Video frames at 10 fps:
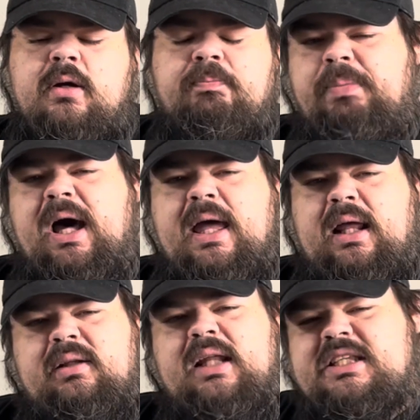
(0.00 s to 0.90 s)

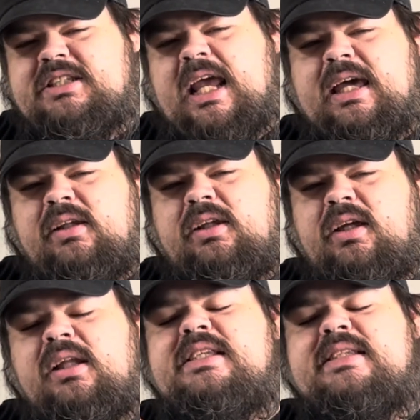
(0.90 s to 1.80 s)
But let's take a
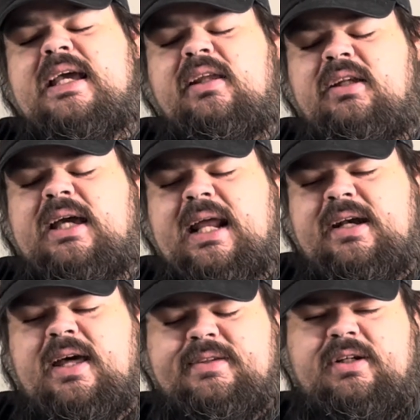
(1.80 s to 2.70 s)
look. Let's take a look at
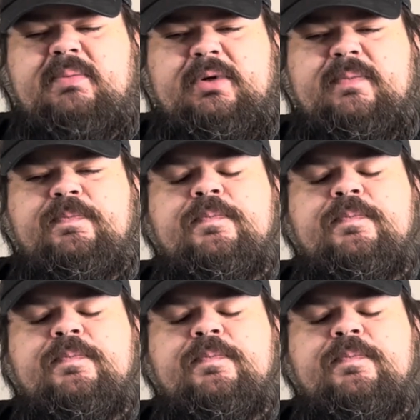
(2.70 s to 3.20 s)
another number.